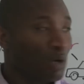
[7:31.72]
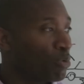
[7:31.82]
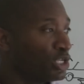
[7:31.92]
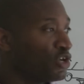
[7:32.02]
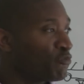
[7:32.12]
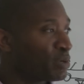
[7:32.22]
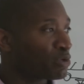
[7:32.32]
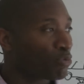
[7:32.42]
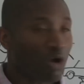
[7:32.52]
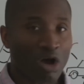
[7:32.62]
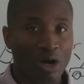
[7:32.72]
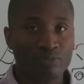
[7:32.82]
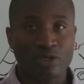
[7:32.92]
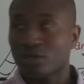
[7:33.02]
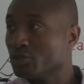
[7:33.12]
When you've been
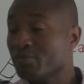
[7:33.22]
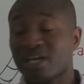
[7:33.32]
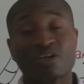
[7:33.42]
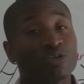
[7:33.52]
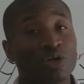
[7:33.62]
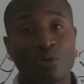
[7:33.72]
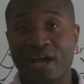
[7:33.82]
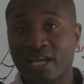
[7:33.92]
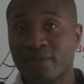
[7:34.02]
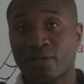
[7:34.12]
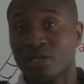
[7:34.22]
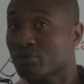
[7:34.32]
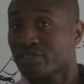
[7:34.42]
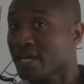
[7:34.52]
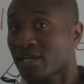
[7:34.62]
robbed, you may not know anybody
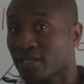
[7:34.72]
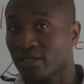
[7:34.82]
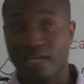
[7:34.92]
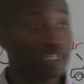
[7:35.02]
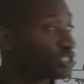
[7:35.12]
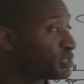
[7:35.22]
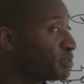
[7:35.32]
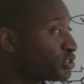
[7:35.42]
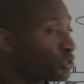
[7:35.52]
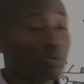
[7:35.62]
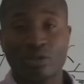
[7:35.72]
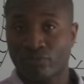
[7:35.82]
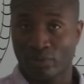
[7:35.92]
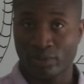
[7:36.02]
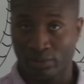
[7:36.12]
who's taken it. It's just been
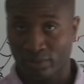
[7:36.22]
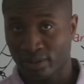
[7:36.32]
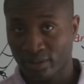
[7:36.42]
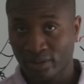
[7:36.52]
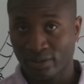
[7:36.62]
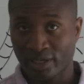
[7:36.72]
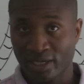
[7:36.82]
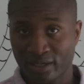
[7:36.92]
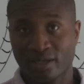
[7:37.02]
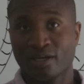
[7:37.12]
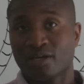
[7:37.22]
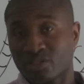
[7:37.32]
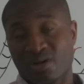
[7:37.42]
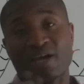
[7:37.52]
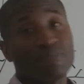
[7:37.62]
stolen from you. Okay?
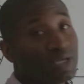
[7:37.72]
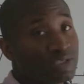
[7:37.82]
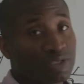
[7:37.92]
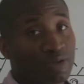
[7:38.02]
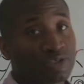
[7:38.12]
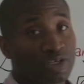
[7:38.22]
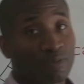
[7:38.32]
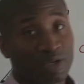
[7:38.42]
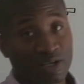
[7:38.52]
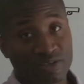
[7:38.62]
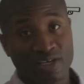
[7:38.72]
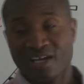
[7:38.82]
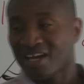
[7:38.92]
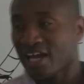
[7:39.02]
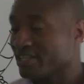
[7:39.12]
So I am being serious here because
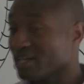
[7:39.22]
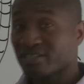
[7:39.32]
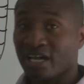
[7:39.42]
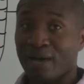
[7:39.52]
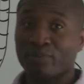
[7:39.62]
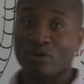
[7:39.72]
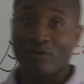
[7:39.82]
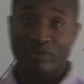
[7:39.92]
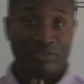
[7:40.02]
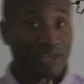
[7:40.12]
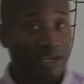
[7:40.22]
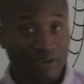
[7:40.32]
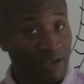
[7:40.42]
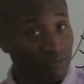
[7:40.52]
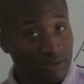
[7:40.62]
it doesn't happen often,
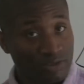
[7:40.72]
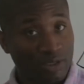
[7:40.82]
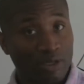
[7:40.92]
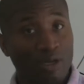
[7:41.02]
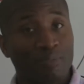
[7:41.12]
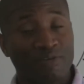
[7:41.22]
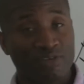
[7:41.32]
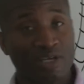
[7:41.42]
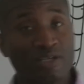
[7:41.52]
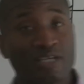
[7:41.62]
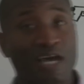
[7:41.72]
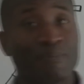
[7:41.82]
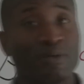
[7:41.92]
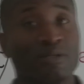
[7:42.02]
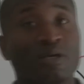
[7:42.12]
thank heavens. But if it does
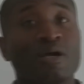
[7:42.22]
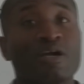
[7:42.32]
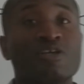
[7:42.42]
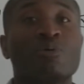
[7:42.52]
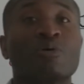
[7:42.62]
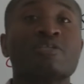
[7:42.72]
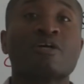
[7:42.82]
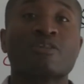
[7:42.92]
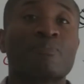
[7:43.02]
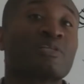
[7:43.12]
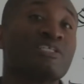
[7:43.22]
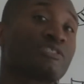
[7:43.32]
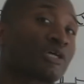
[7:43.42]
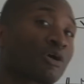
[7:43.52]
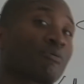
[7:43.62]
happen, you want to tell the
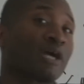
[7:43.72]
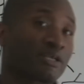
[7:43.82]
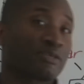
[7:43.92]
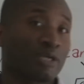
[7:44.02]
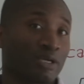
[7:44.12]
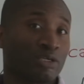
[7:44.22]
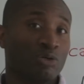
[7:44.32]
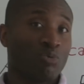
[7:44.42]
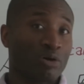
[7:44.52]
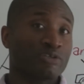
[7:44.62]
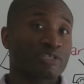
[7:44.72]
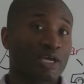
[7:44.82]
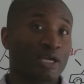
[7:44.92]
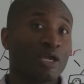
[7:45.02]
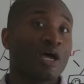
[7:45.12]
police the correct thing. You want to
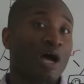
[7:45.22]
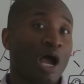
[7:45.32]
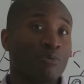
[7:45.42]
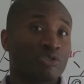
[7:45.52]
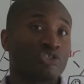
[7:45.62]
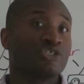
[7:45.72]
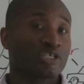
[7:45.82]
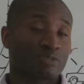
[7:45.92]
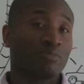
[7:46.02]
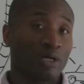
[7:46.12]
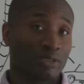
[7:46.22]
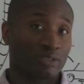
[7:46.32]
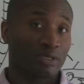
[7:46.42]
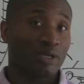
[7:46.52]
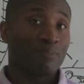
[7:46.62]
say, I was just
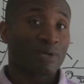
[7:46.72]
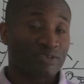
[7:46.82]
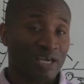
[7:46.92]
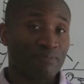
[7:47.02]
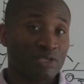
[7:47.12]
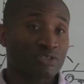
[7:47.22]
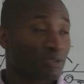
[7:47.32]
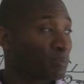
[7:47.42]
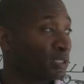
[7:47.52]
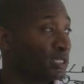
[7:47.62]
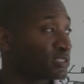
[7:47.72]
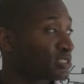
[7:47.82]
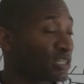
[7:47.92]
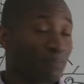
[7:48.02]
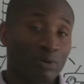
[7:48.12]
mugged because that means to the police
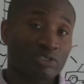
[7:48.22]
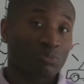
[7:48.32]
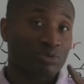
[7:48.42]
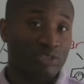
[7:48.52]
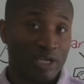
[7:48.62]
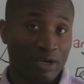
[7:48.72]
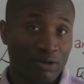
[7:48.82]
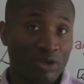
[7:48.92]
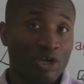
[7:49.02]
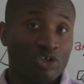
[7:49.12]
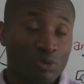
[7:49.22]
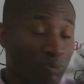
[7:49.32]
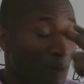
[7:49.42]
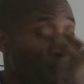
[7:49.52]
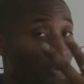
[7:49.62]
that the person was there. You
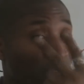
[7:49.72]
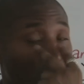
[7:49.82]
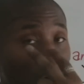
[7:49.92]
probably know